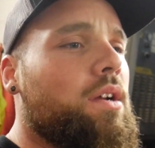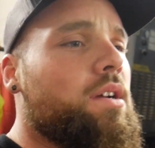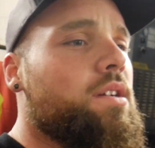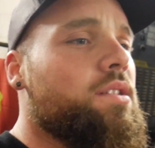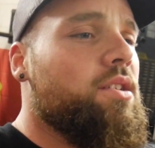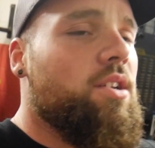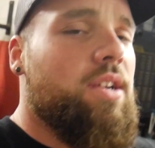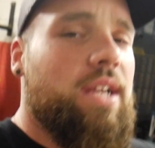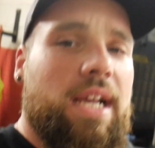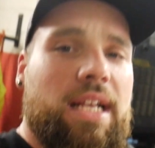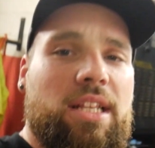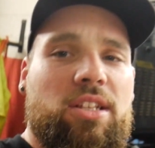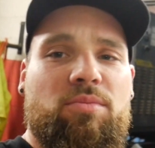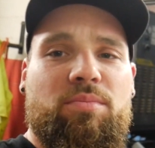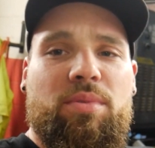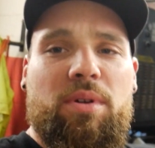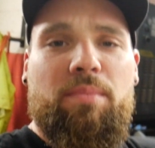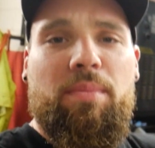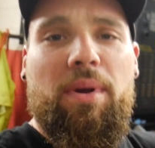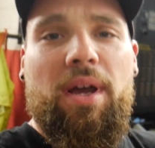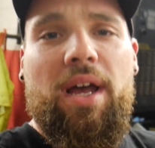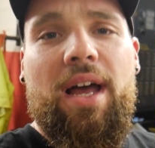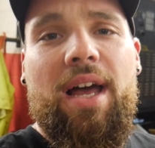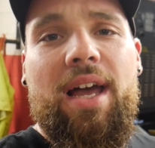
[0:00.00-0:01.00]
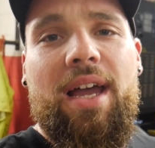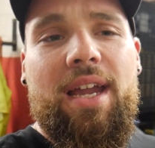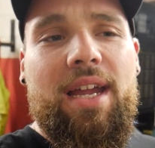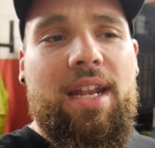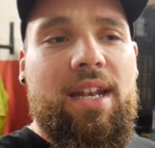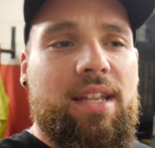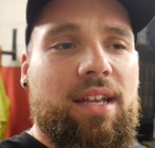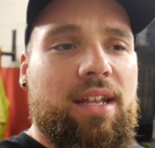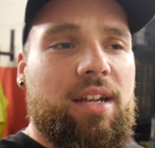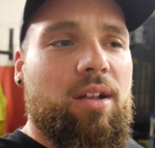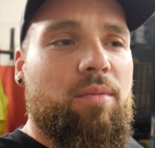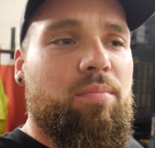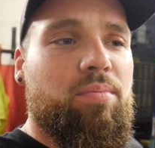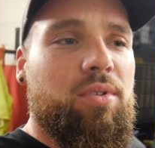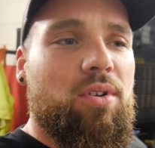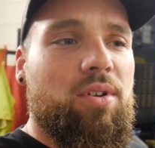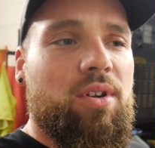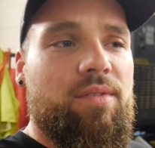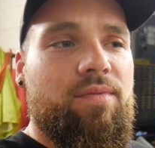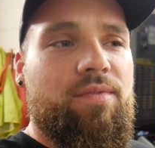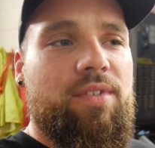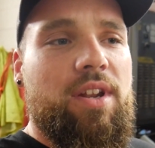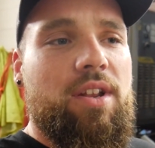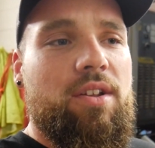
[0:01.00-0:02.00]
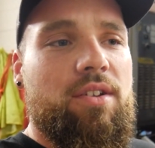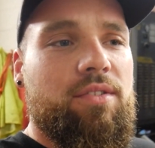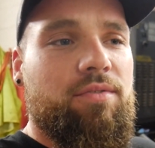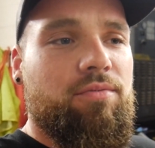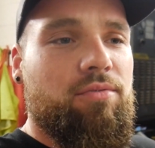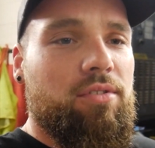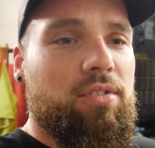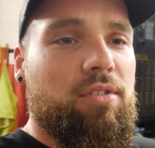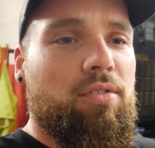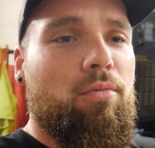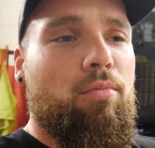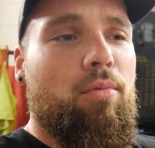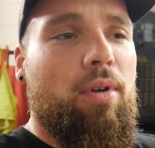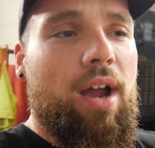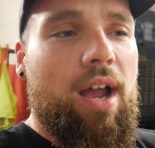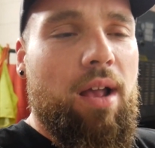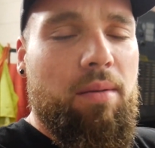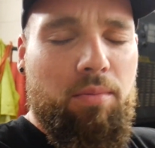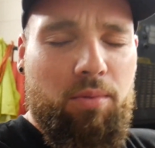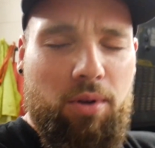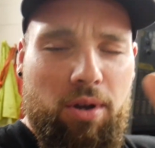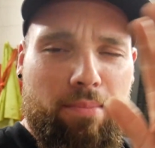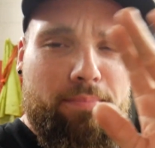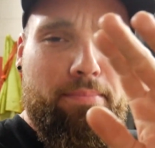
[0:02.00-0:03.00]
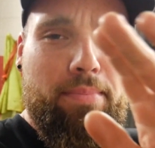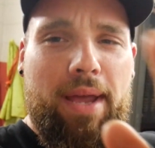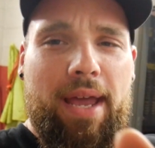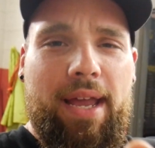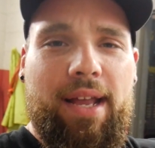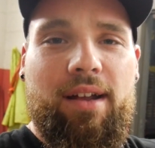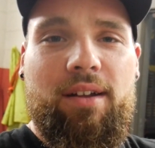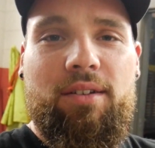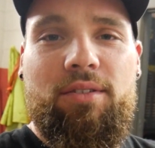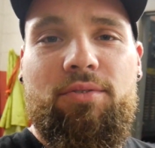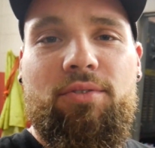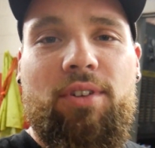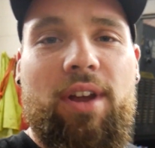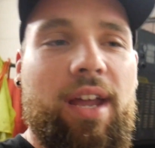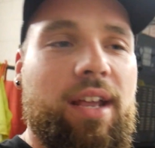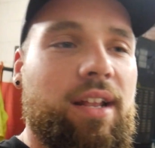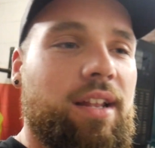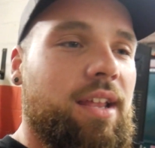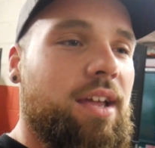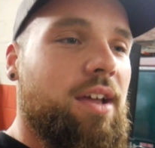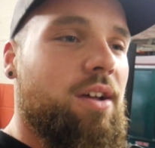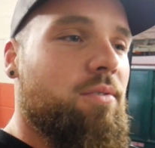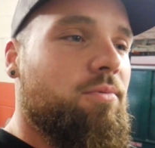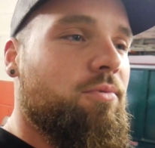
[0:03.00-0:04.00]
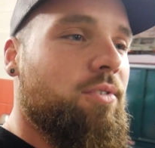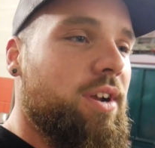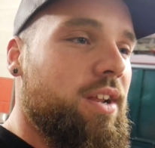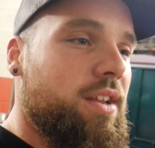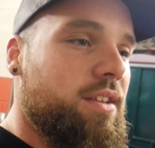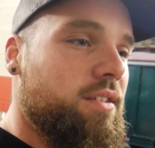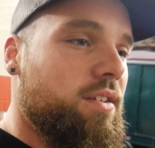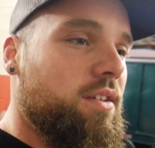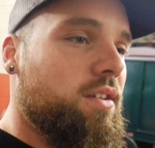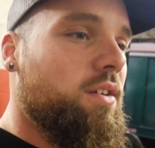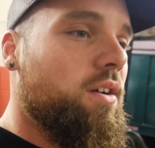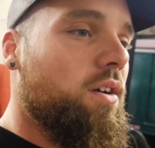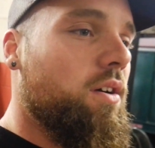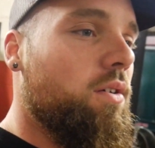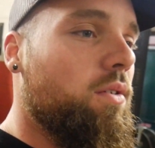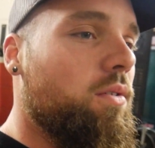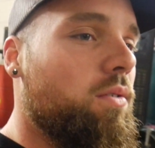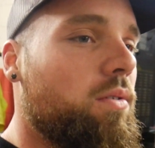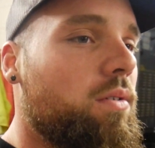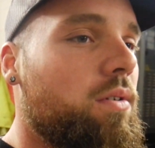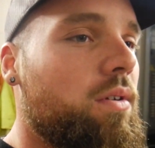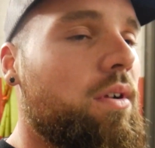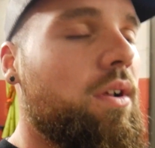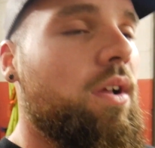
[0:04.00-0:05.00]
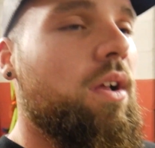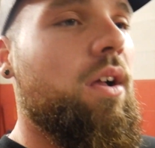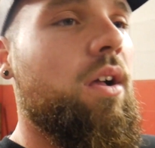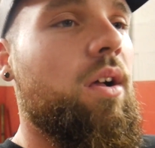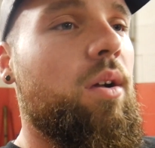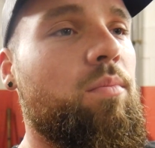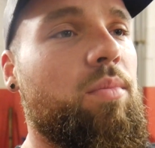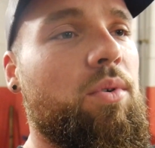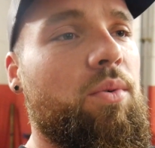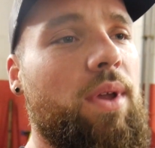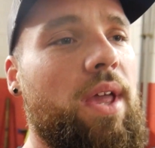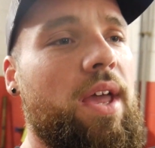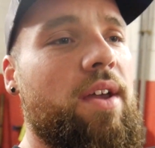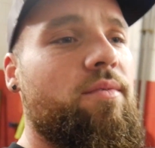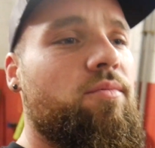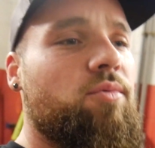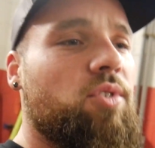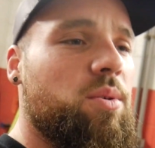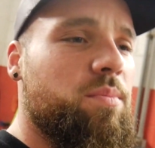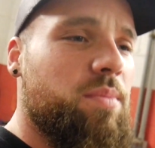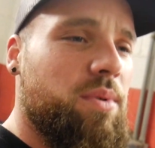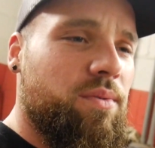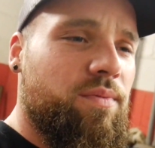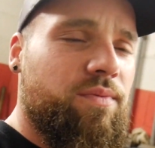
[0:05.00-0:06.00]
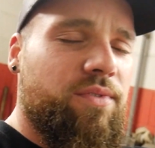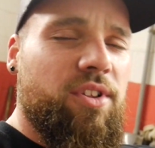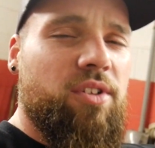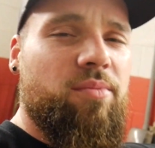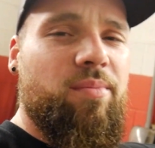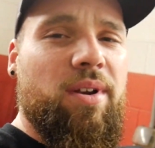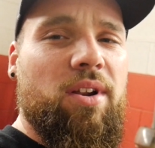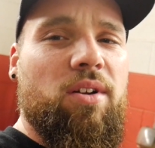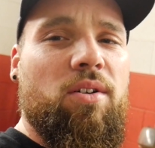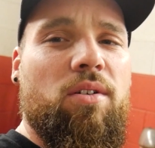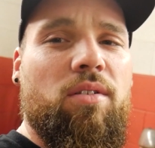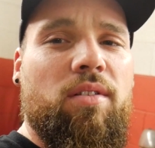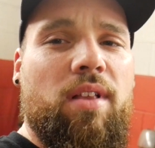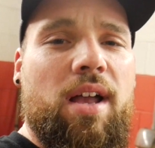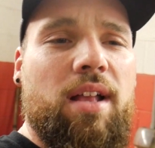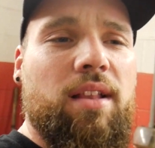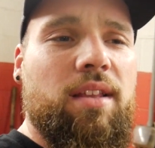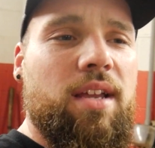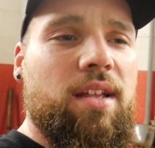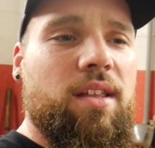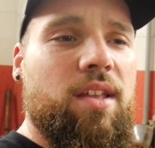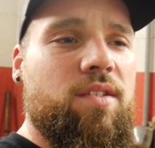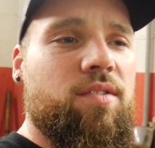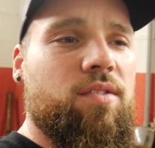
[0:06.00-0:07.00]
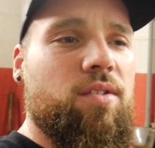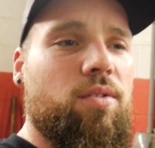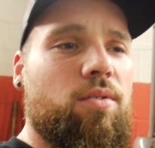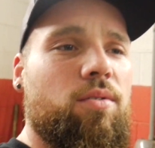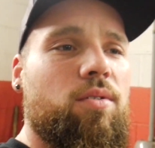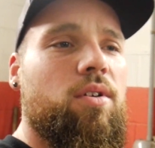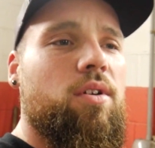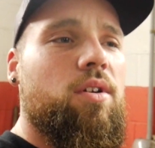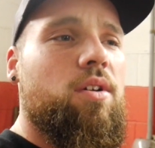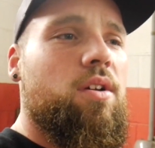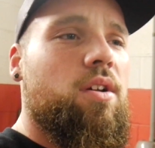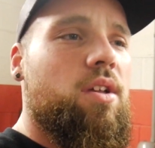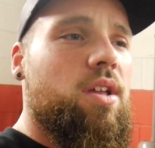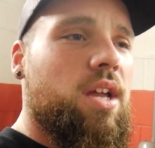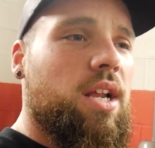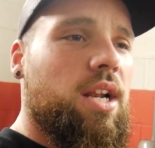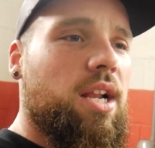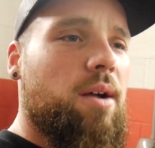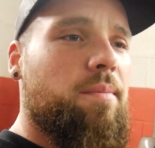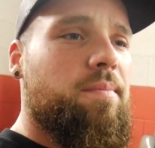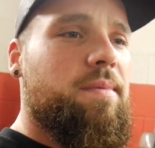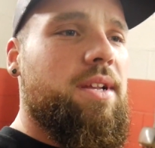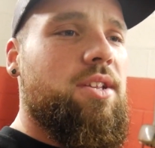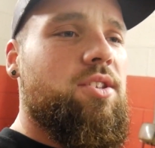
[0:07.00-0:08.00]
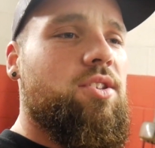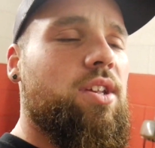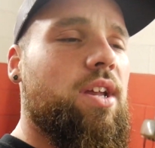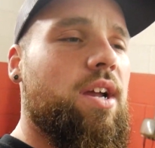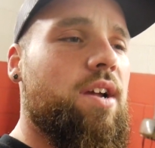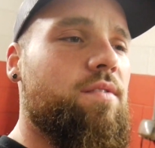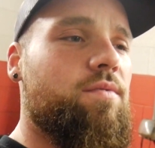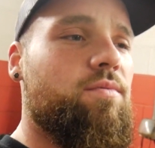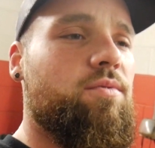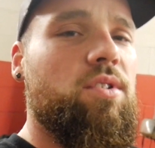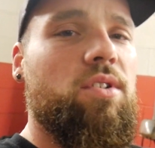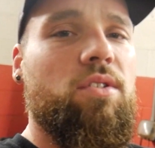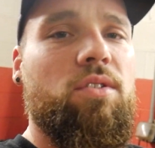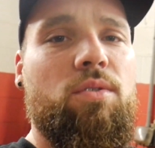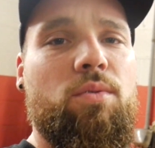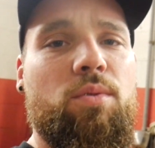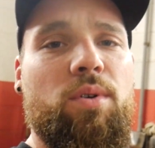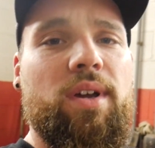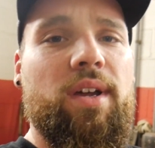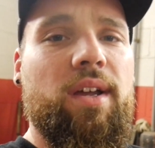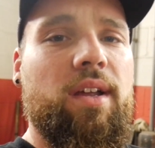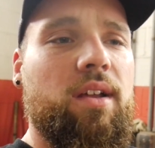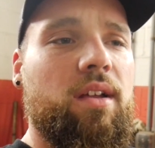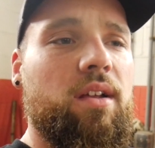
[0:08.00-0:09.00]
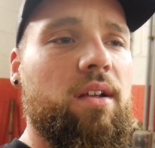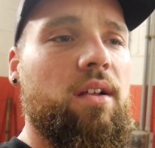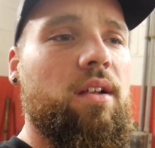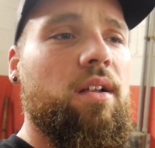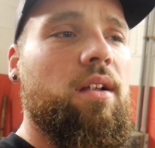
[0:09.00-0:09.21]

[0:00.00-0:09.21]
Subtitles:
I got a little bit behind on uploading videos for a little while. We are back on track now, ready to go. But we haven't really been filming a whole lot lately, so I'll update you guys real quick.